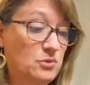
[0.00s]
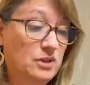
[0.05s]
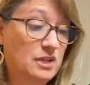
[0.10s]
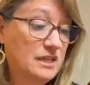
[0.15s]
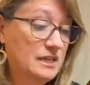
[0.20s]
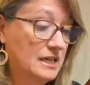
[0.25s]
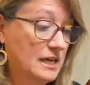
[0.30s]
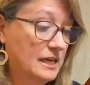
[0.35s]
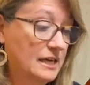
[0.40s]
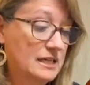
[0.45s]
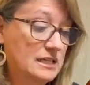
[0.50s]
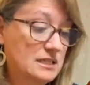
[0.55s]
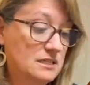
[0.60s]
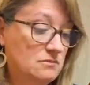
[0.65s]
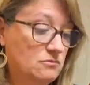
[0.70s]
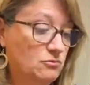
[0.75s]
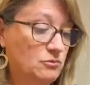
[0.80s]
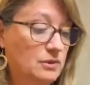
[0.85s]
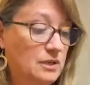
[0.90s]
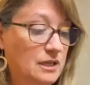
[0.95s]
really nice
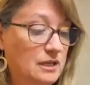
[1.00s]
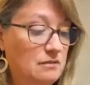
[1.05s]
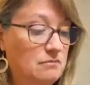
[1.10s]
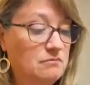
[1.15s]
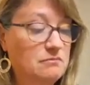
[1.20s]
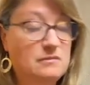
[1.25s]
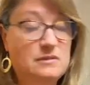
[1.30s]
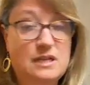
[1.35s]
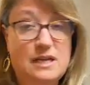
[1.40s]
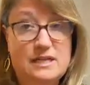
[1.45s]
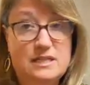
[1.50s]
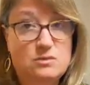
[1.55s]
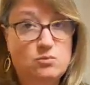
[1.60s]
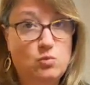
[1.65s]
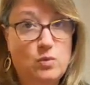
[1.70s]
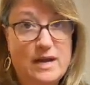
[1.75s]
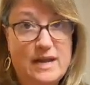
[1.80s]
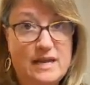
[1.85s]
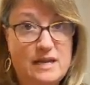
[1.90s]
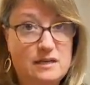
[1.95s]

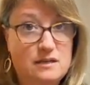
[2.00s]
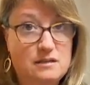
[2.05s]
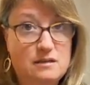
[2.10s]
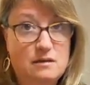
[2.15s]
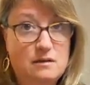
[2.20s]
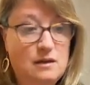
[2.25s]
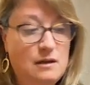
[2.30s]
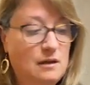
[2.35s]
weight.